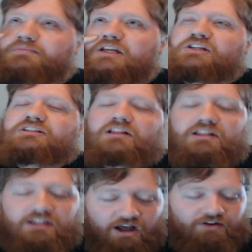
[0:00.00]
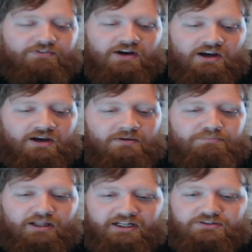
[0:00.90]
I just love
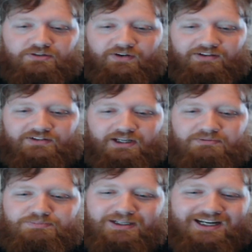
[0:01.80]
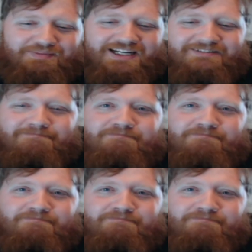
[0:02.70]
playing survival games. But I mean,